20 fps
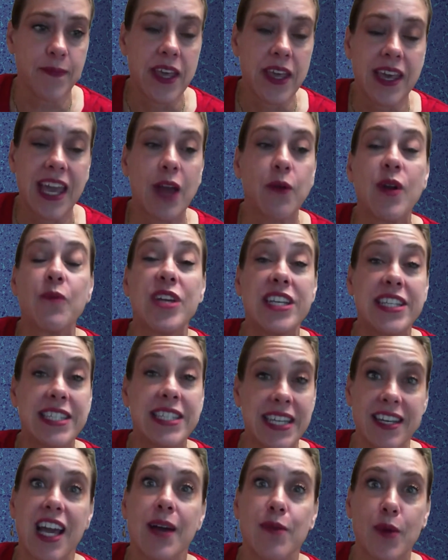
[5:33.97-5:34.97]
And we did
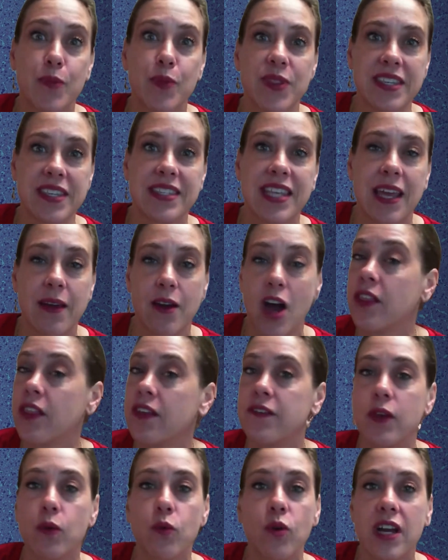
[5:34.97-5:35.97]
come up with the same. All
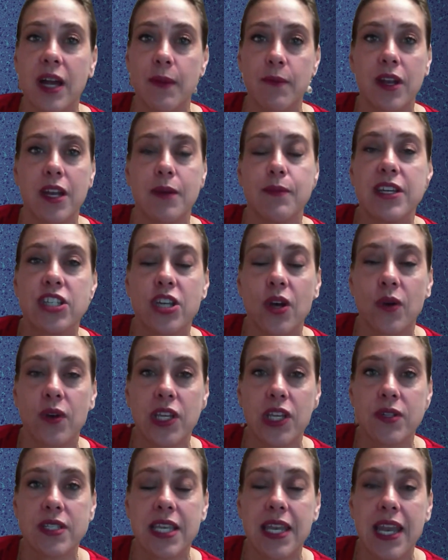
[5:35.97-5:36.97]
of the work I'm going to be showing
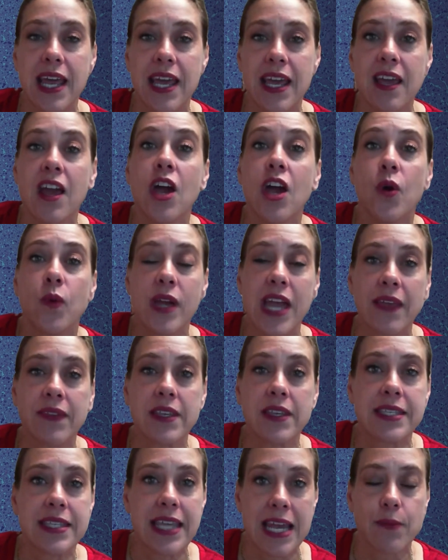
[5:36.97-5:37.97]
you today, we had the
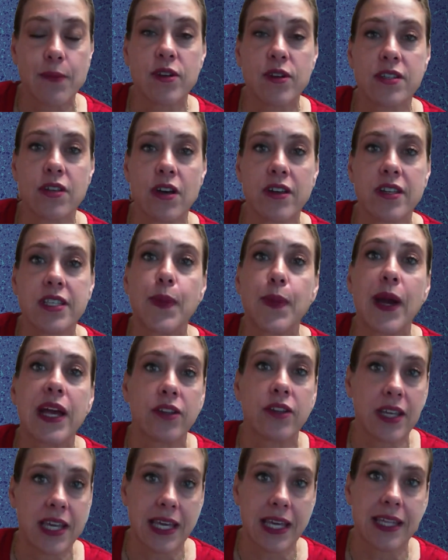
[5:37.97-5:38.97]
same results by
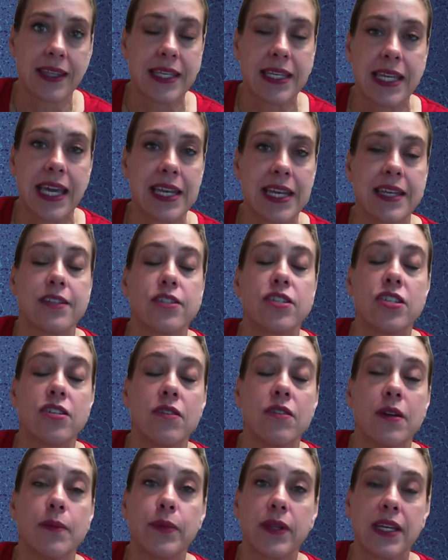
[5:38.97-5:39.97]
looking at the data in two
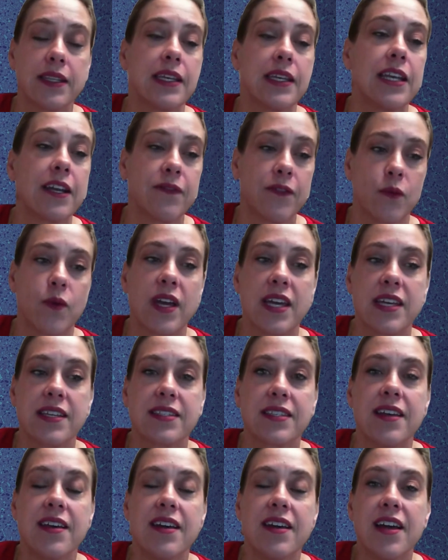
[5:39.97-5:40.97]
completely different ways.
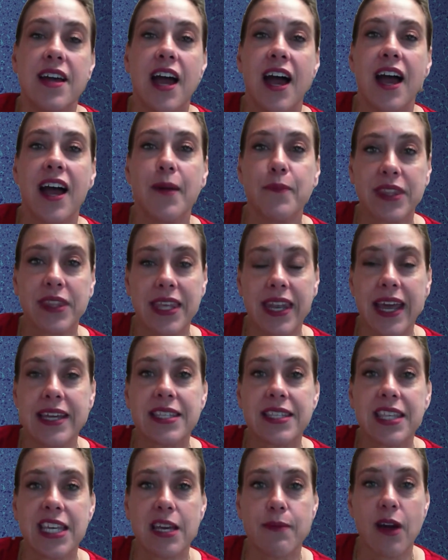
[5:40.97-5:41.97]
But the nice
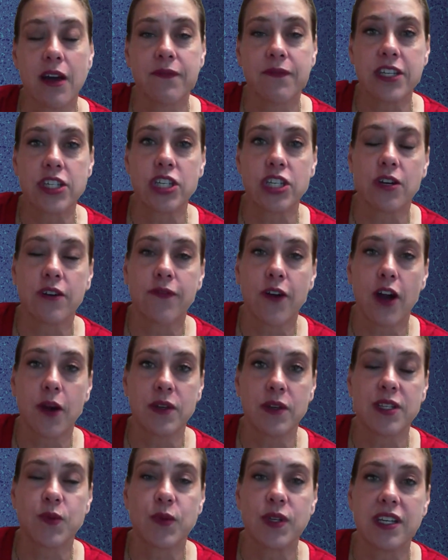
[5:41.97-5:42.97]
thing about Visiopharm
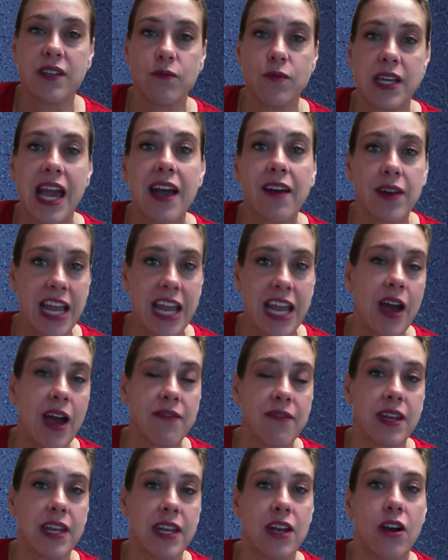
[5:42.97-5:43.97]
is we now have
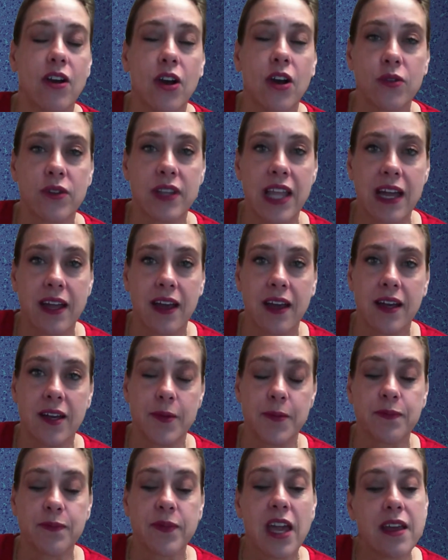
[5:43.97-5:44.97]
it in our
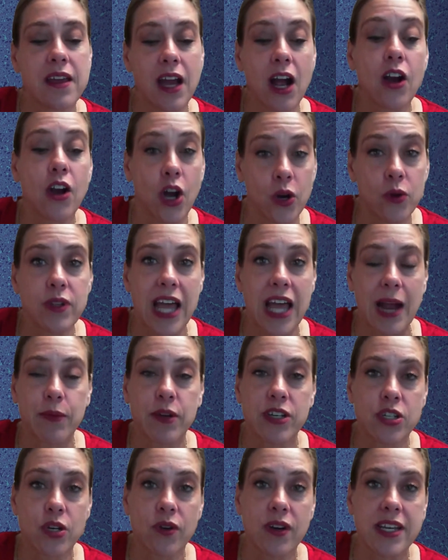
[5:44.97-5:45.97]
own
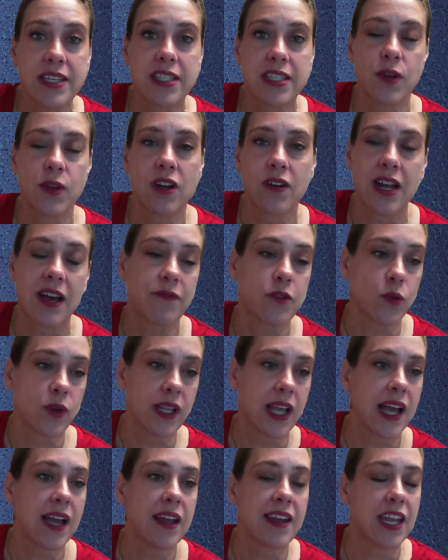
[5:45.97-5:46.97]
laboratory, so we don't have to
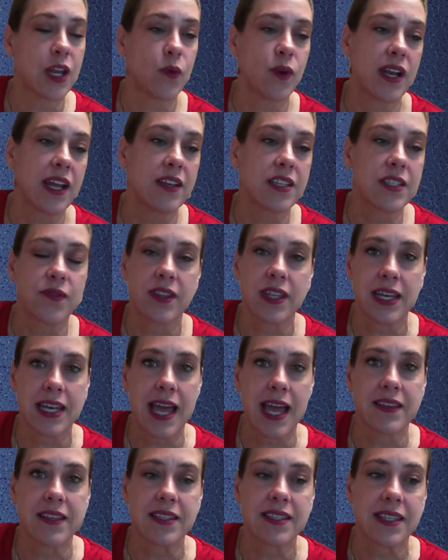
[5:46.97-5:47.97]
rely on anyone else for the
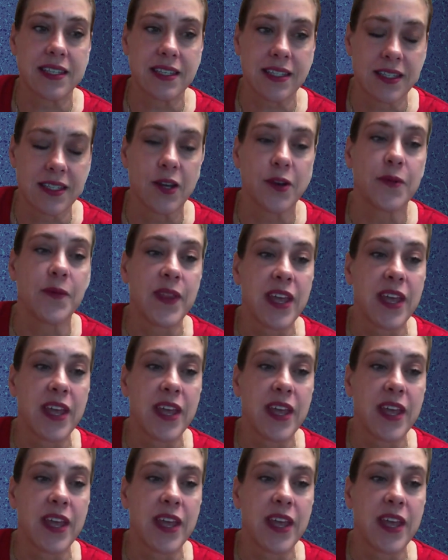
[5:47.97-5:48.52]
analysis. So